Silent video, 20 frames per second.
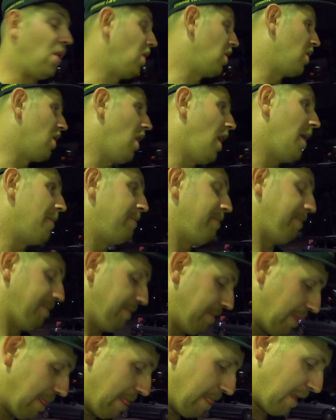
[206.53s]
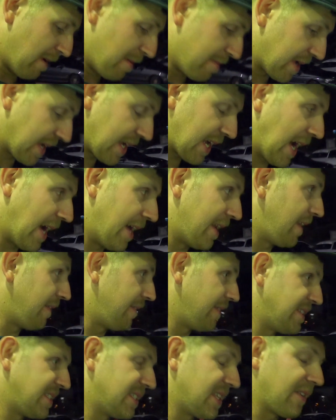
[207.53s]
Alright, I've been cutting at
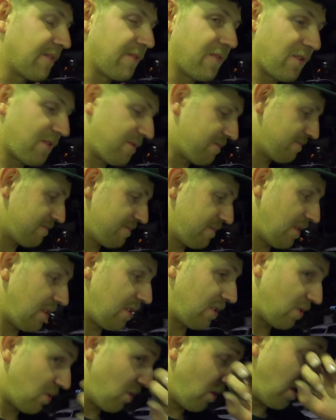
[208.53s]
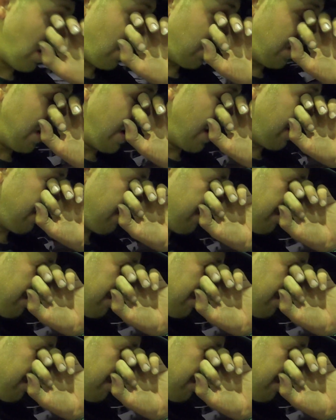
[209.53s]
this thing for a little while now,